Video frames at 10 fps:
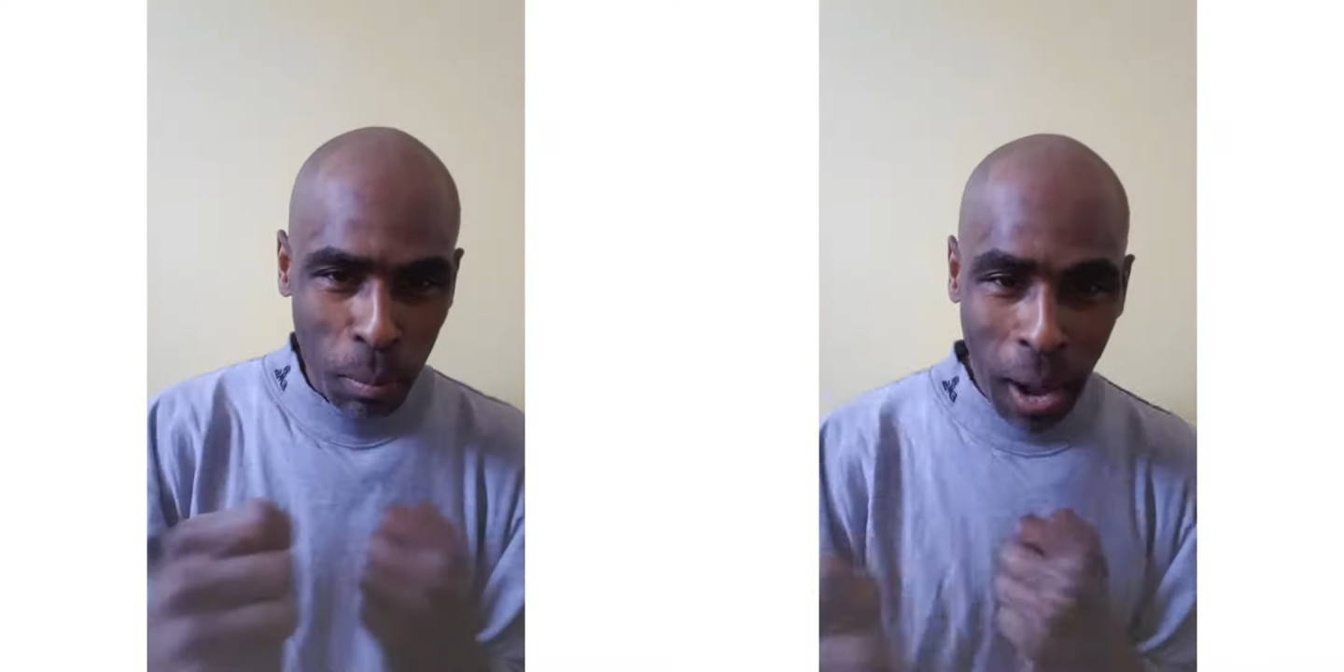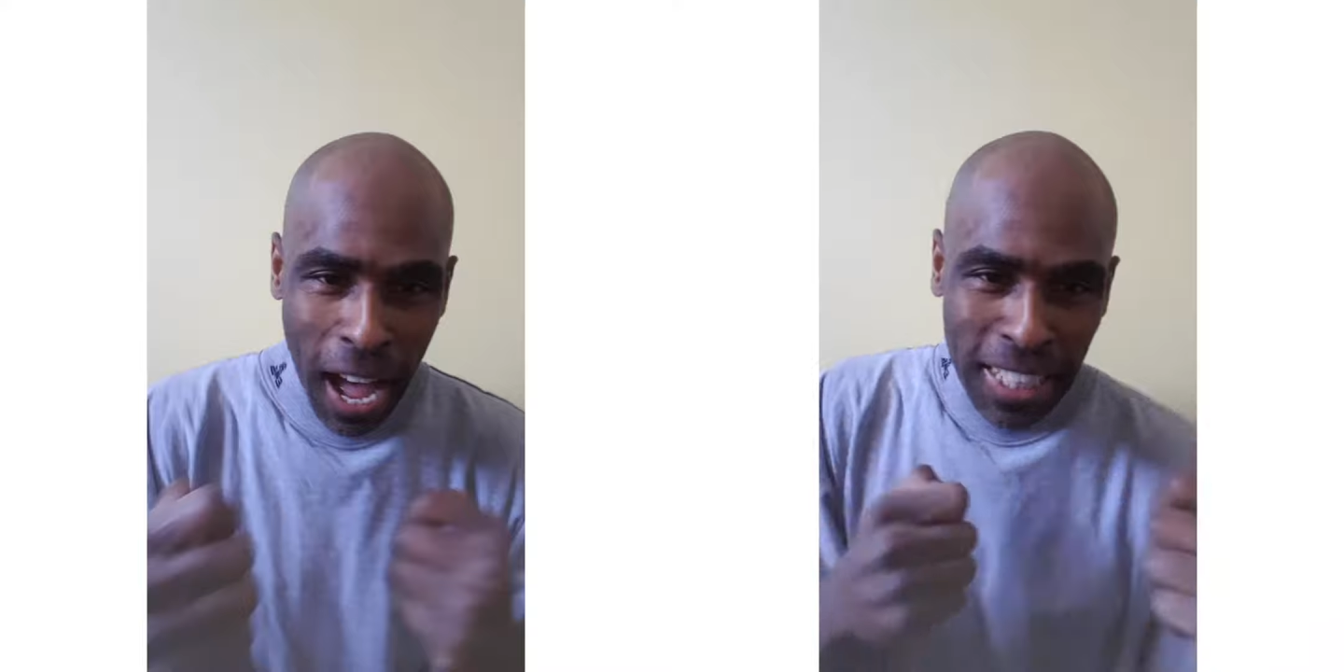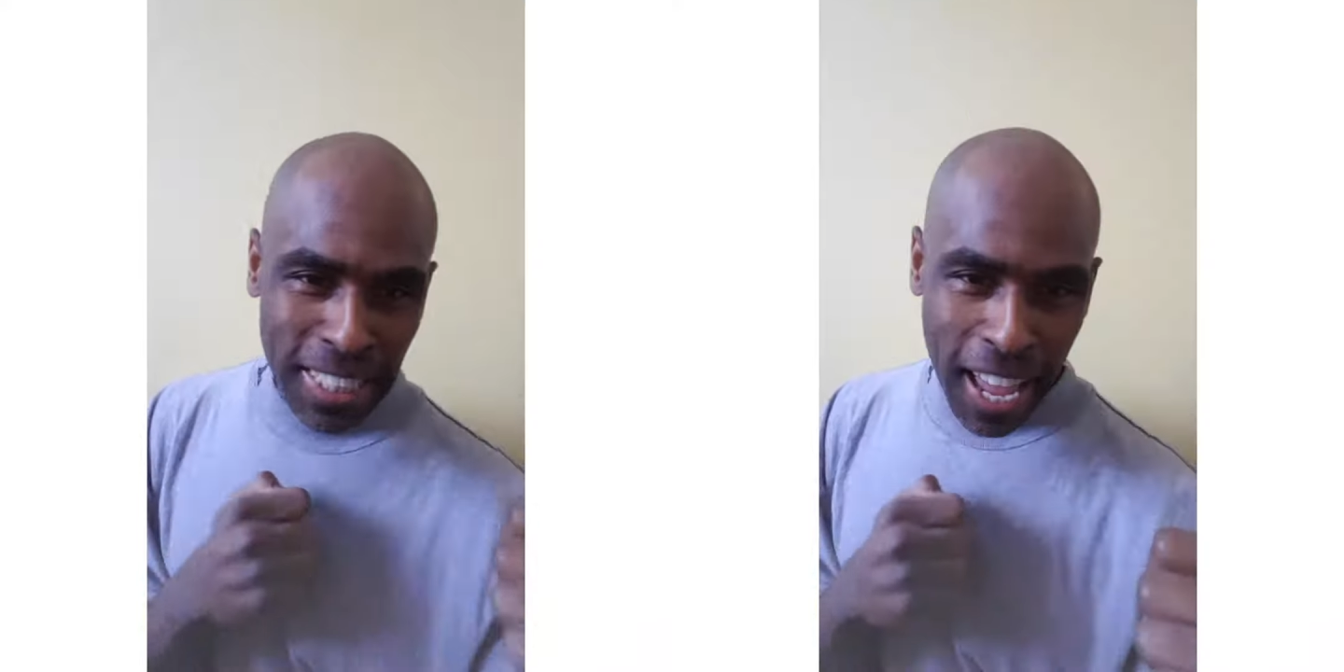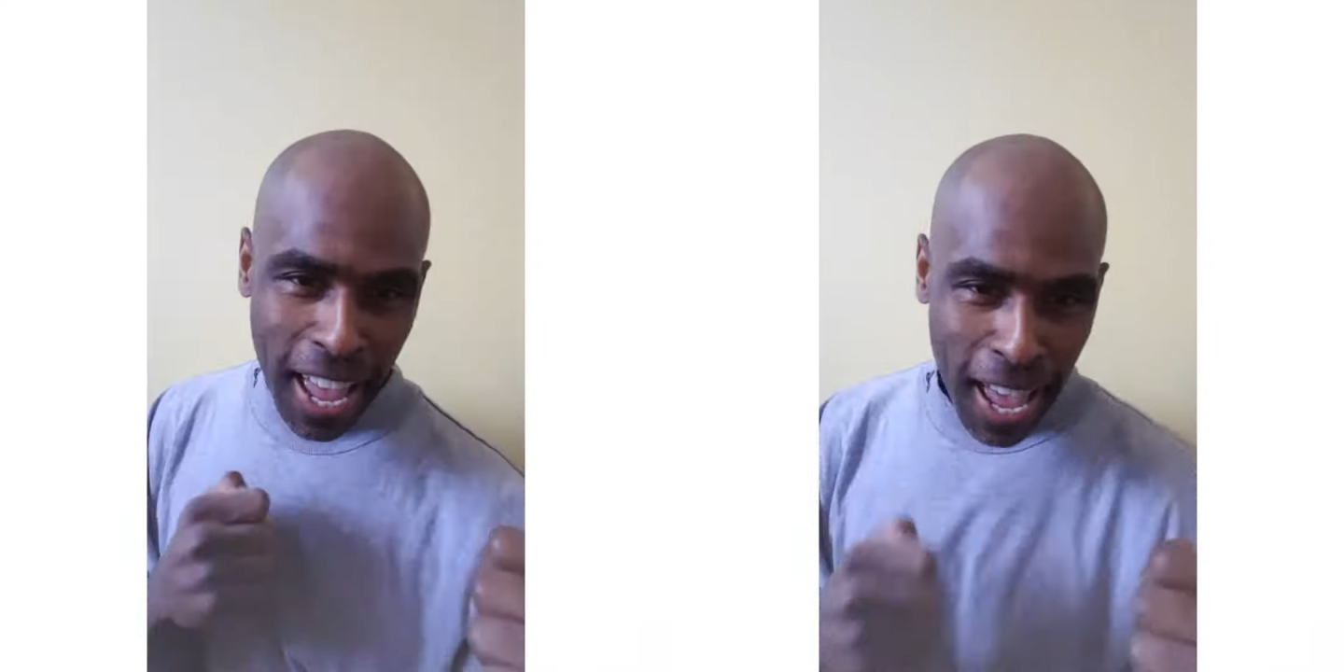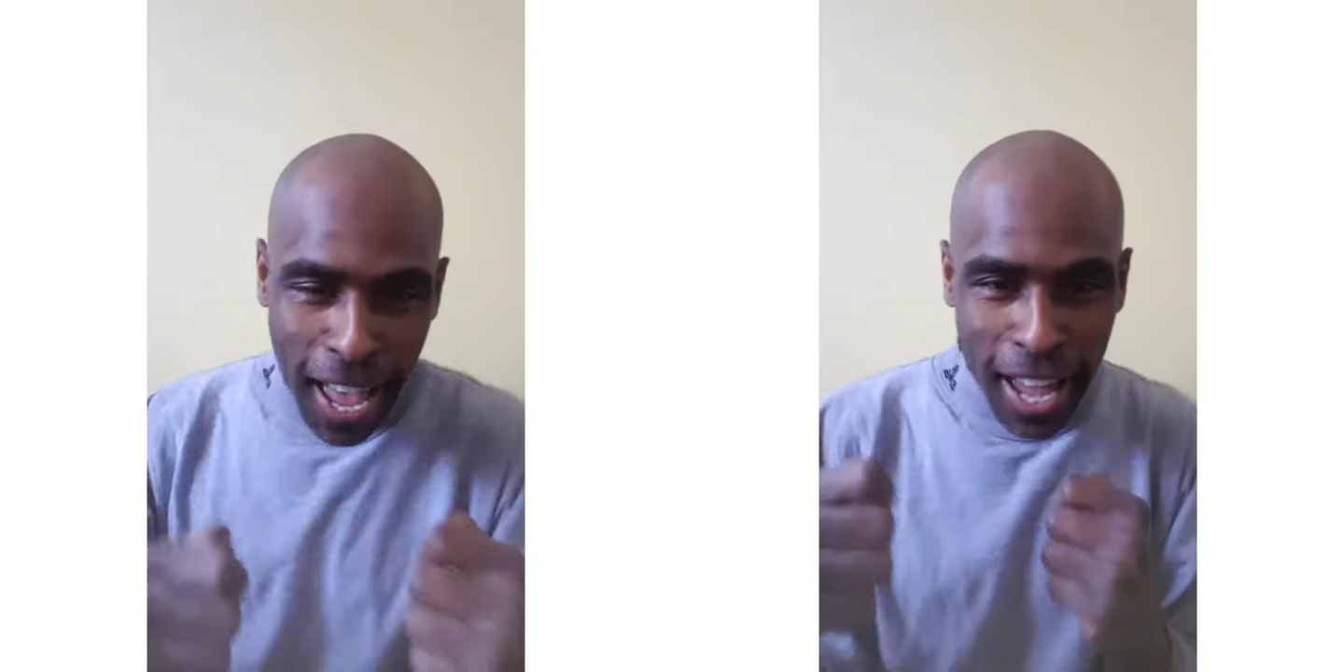my
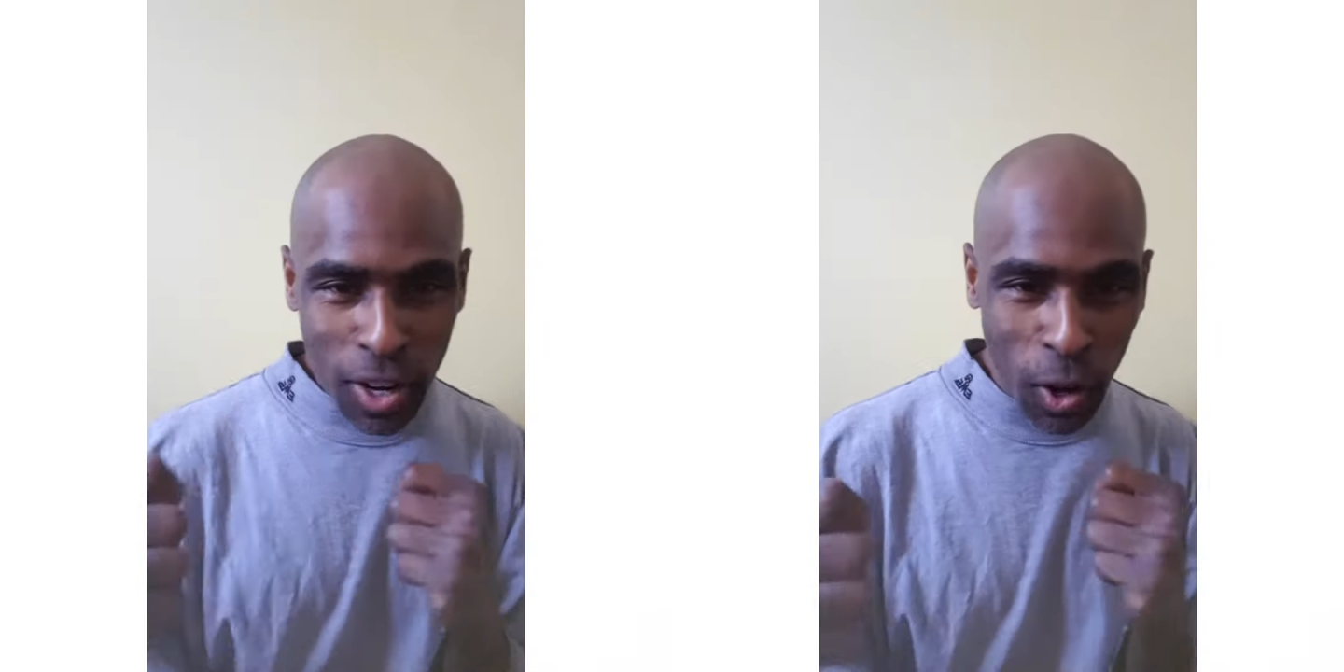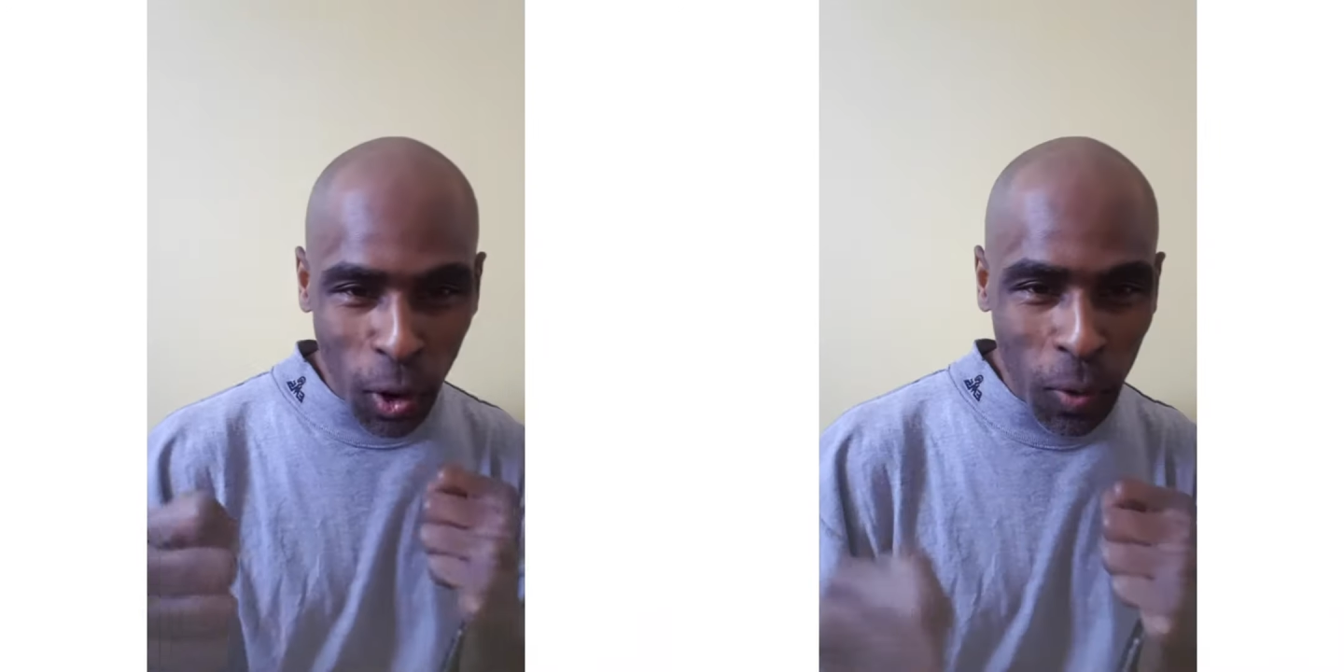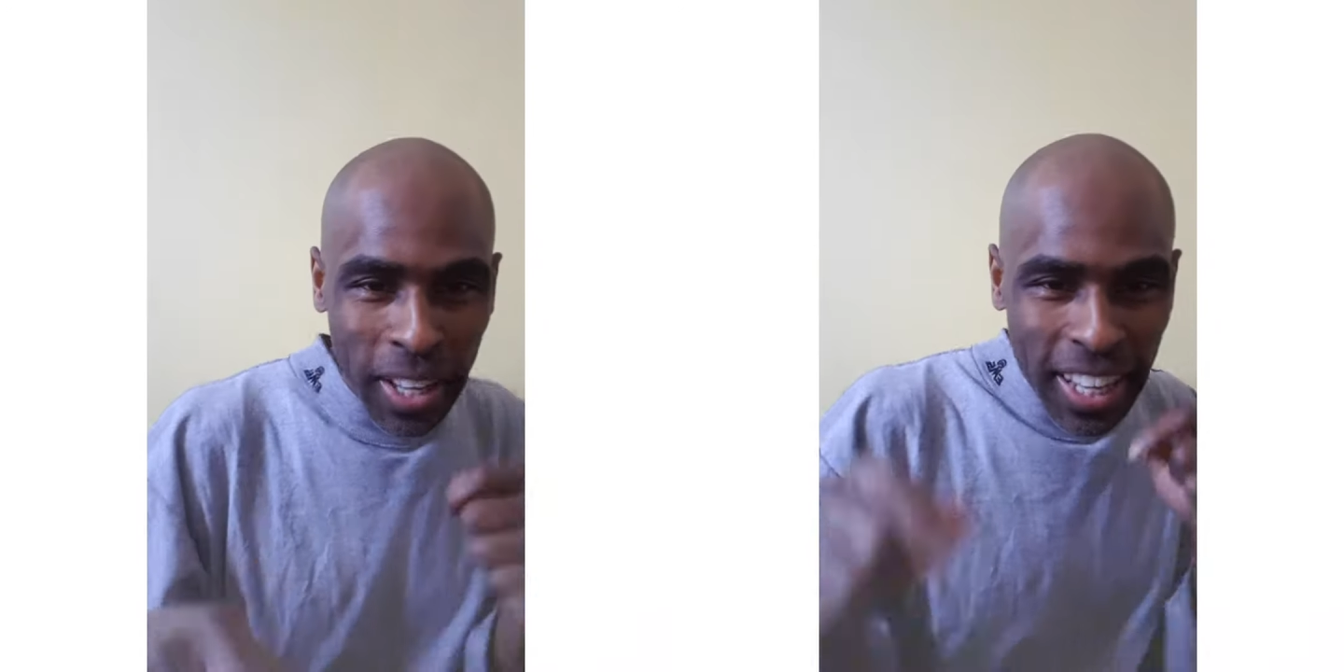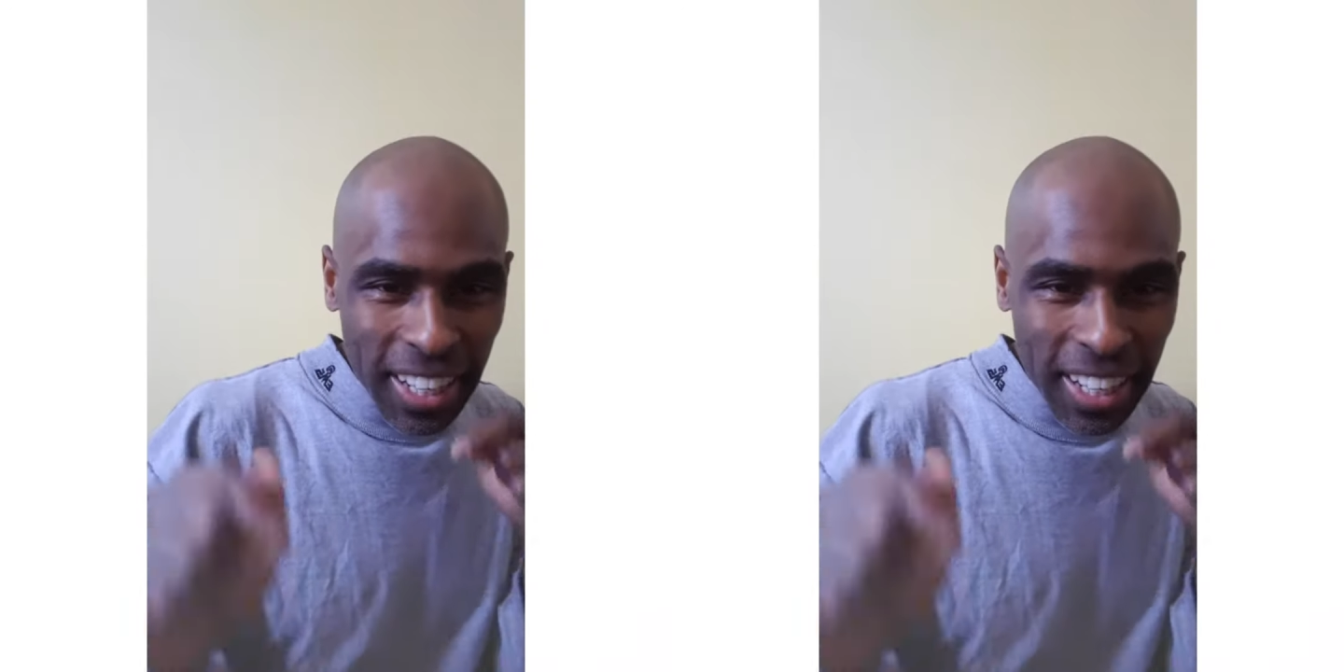channel.